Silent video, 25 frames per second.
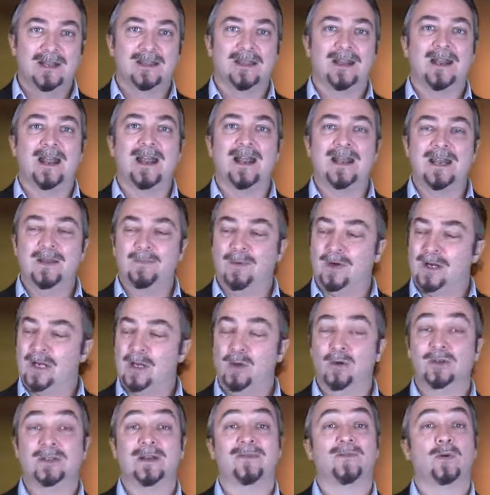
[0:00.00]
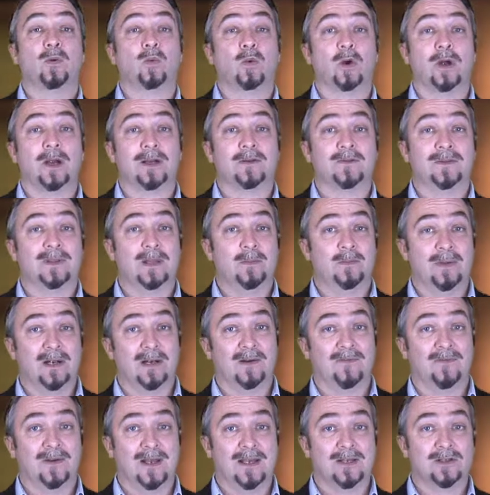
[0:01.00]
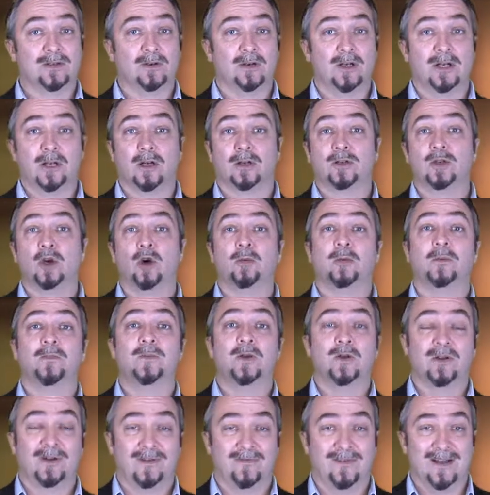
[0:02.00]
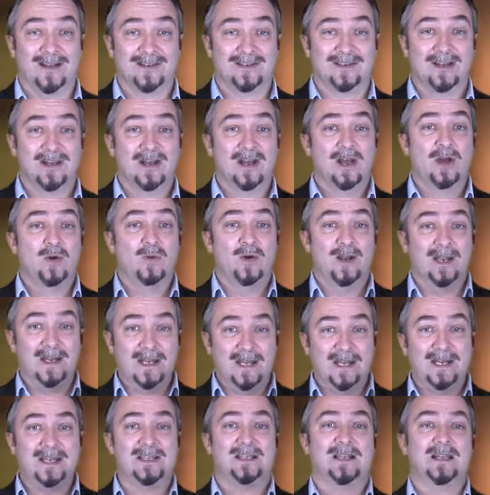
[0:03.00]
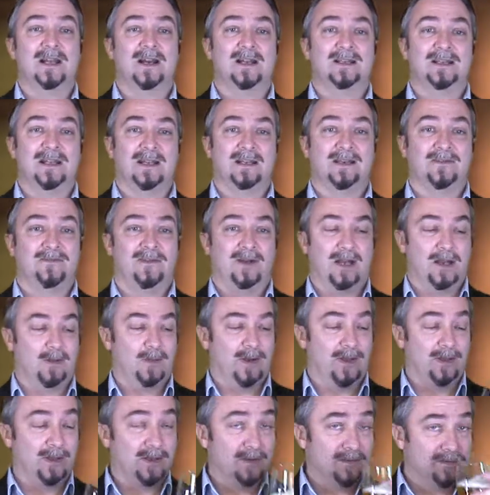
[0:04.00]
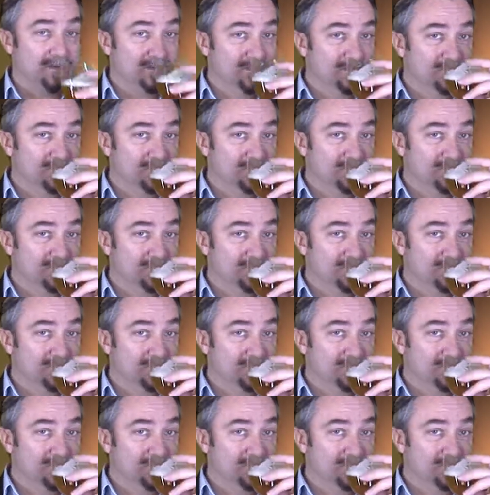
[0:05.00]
that anybody who's ever worked the Beer Fest or the October Munich Fest will easily identify with.